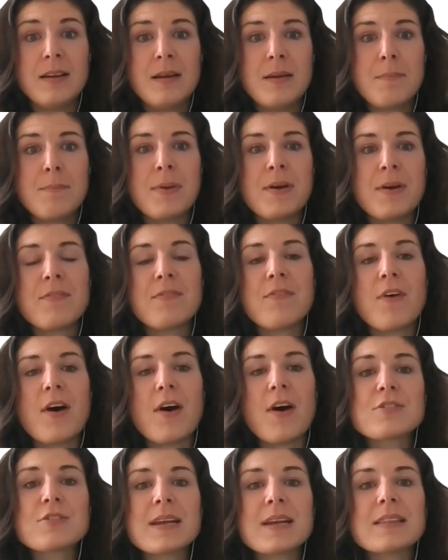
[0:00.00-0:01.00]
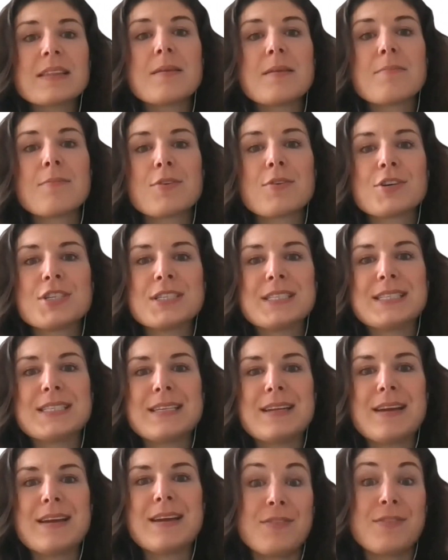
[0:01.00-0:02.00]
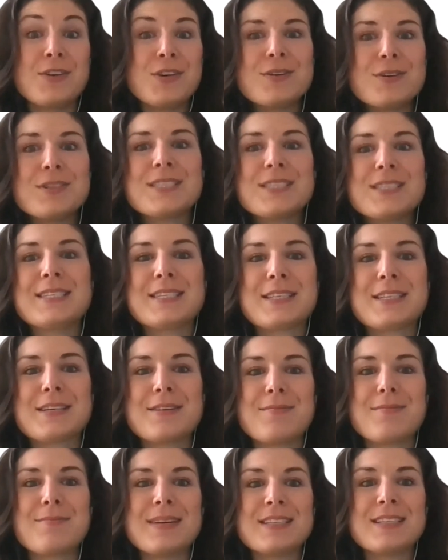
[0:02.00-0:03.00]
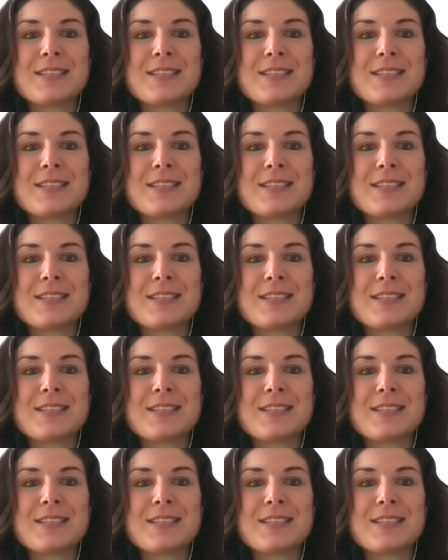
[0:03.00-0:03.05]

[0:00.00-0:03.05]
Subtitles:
But fostering the emergence of a new system